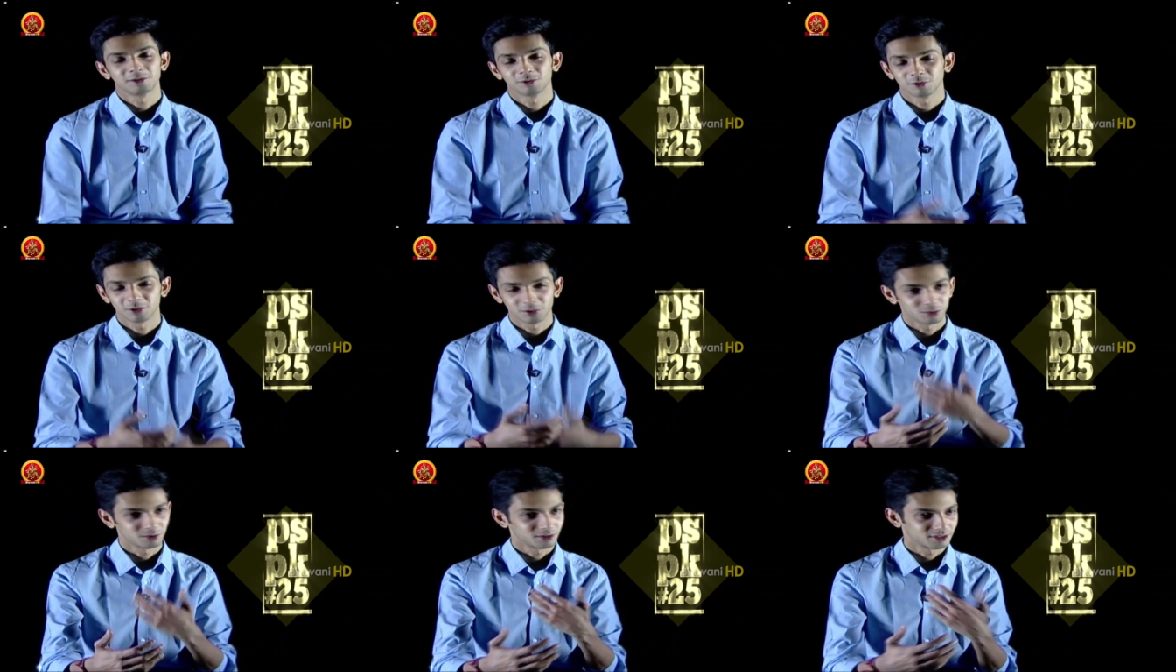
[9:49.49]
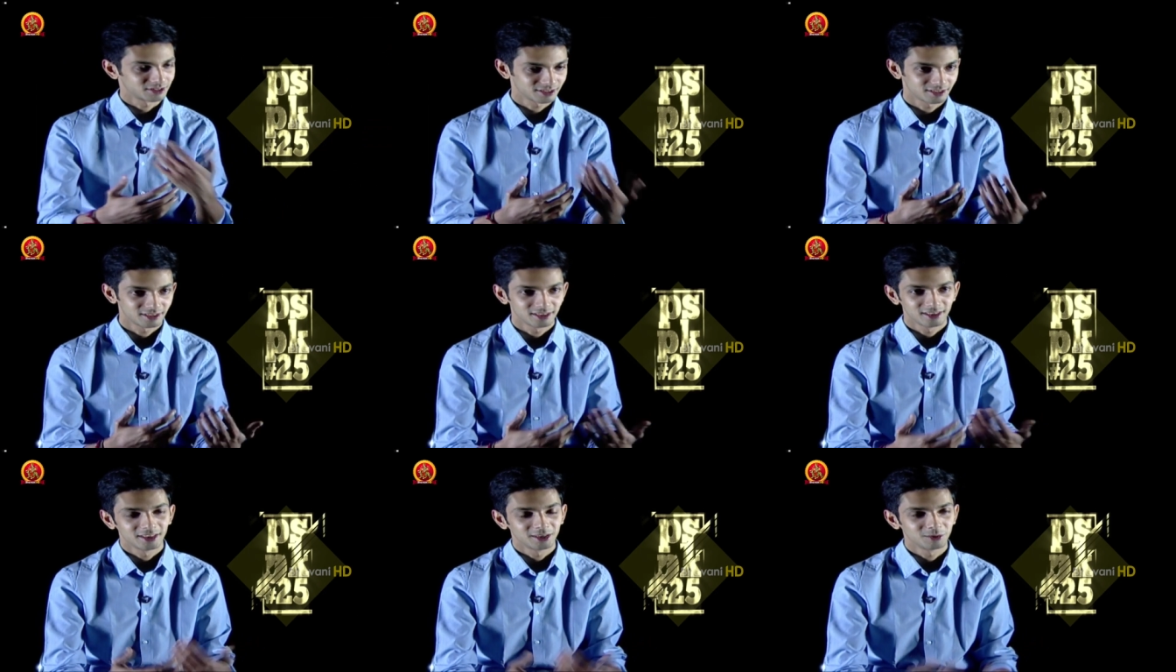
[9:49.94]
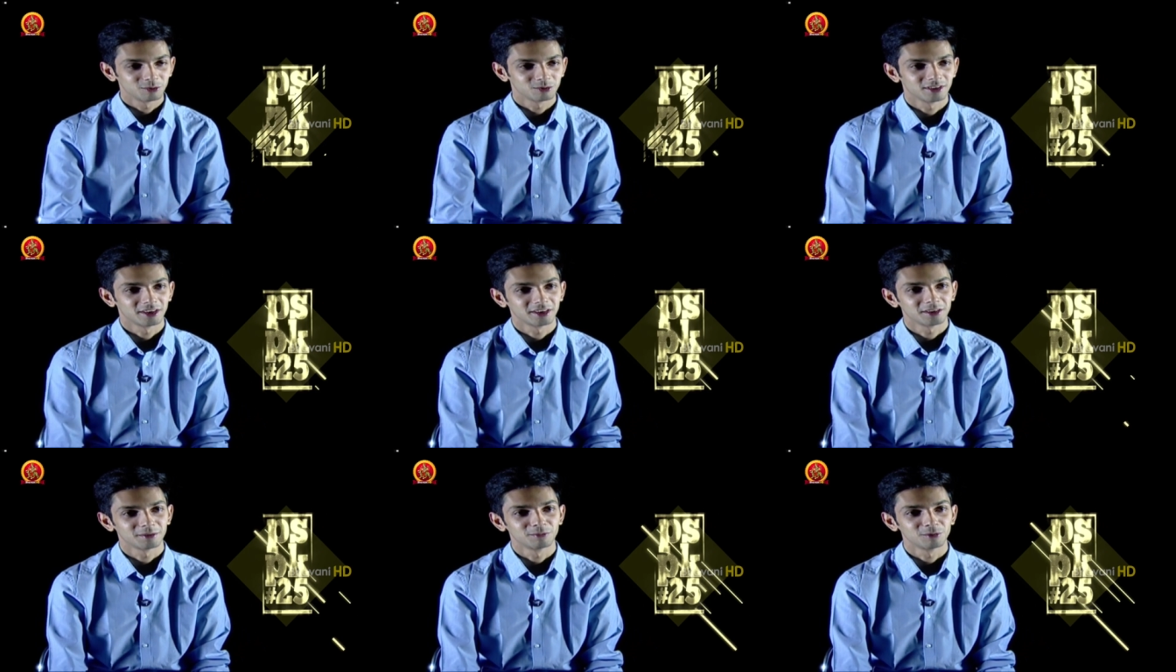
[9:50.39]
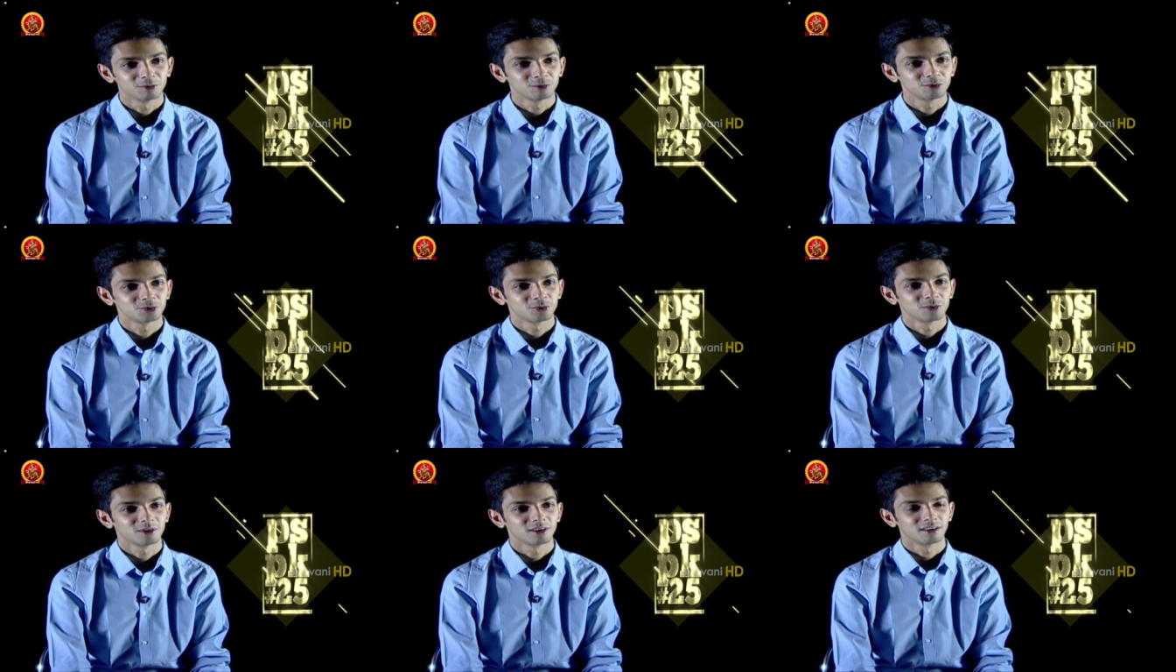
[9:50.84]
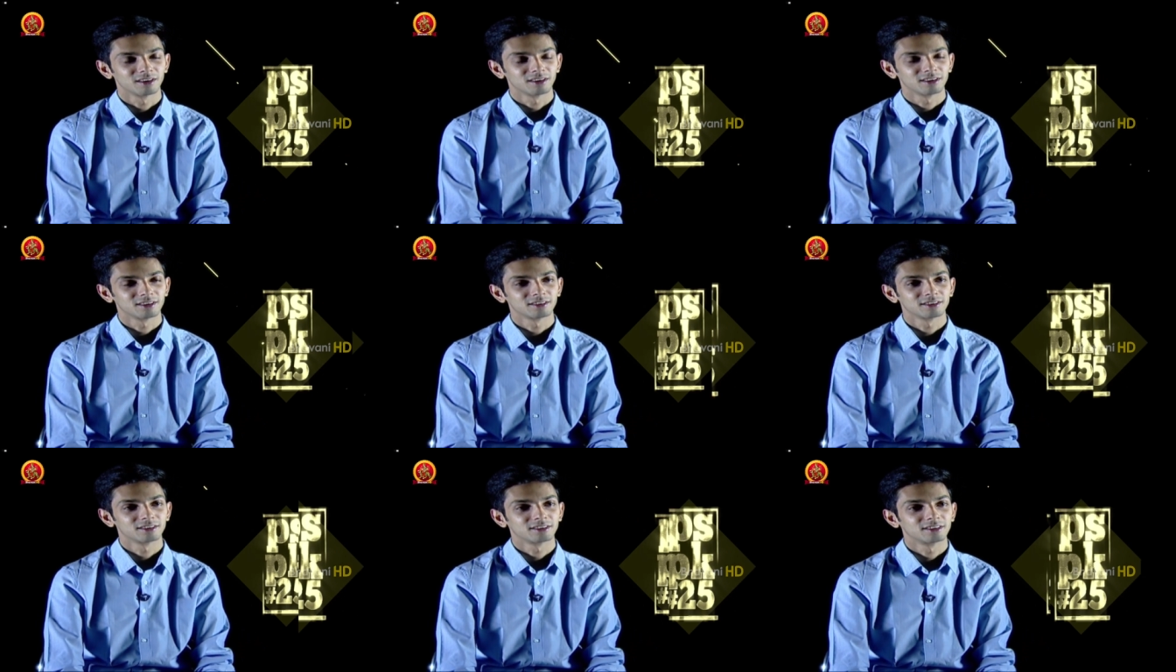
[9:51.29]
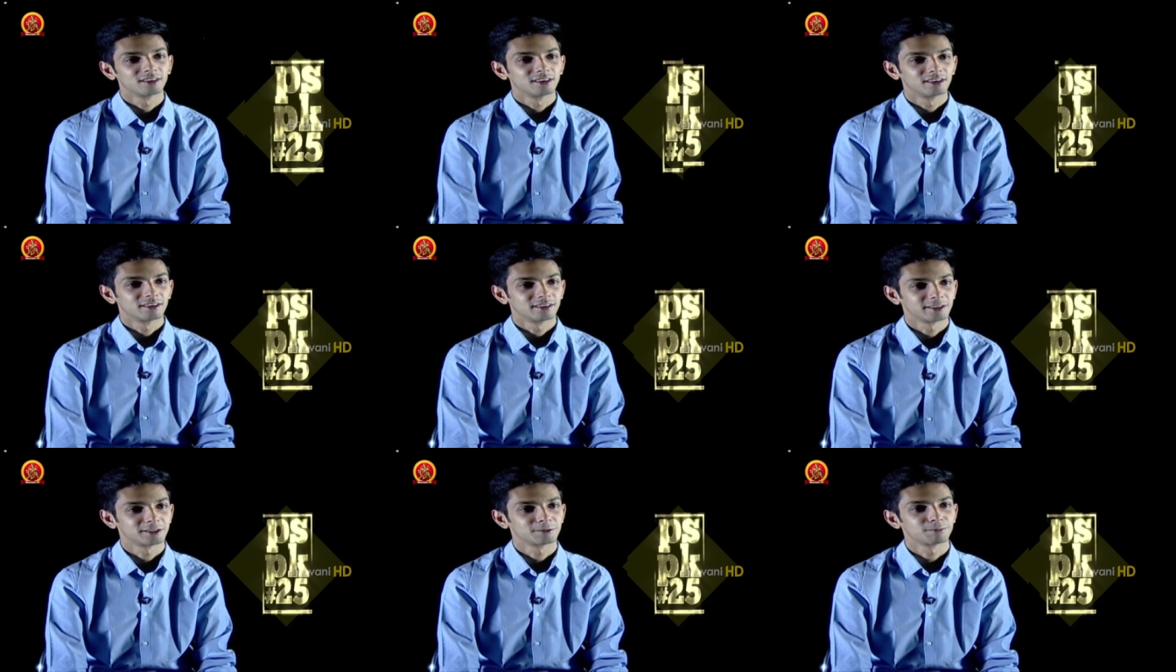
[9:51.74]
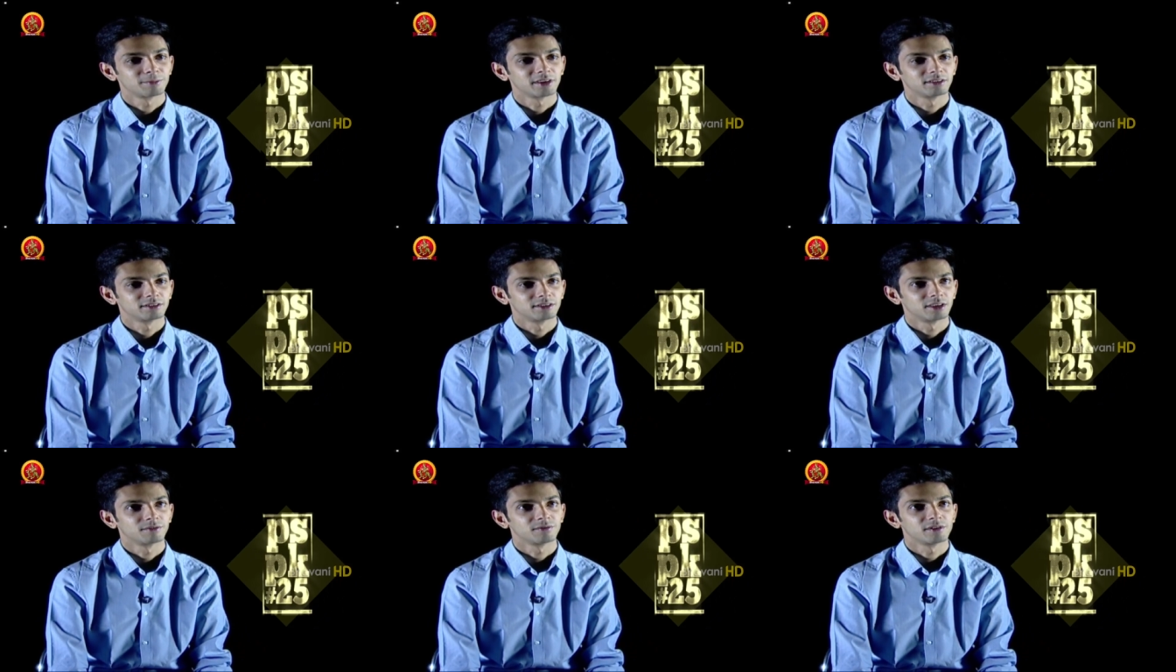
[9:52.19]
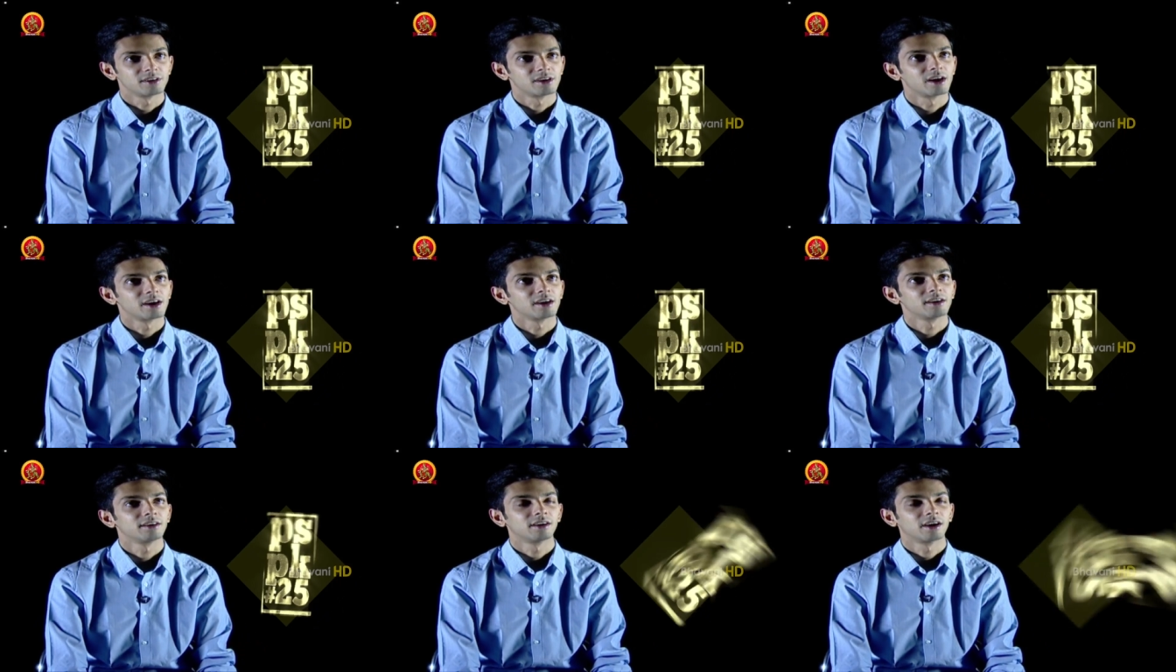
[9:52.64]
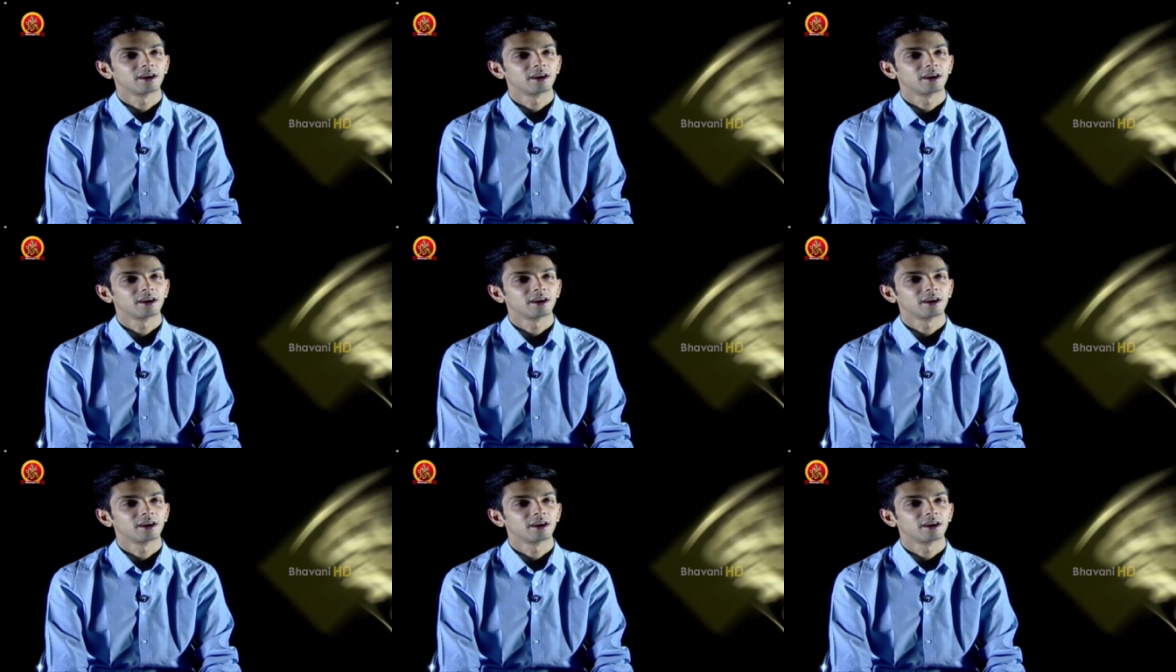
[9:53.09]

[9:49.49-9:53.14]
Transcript: So it was like a mutual respect that we had.